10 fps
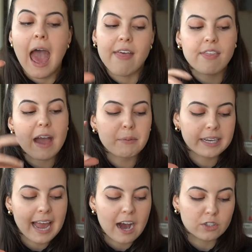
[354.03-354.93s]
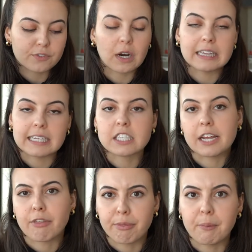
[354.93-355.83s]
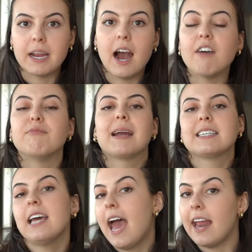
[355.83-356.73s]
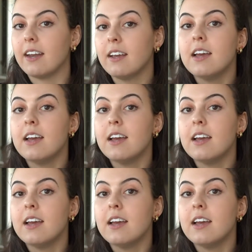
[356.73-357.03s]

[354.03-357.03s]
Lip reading: And then that would count for at least like 3 of my 10